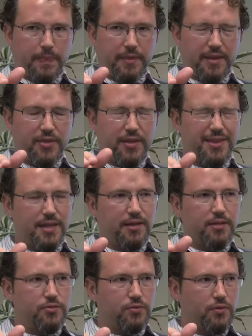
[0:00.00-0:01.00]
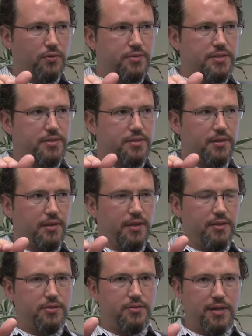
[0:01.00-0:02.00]
The thing that controls
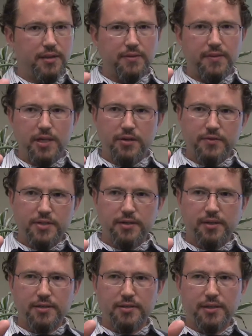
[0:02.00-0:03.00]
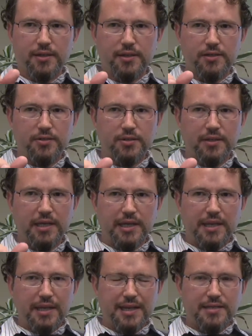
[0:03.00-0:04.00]
the strength of the overturning circulation
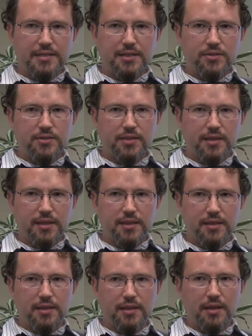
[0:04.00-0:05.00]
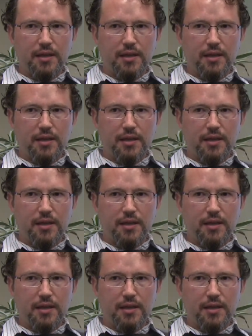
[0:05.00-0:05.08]
is essentially the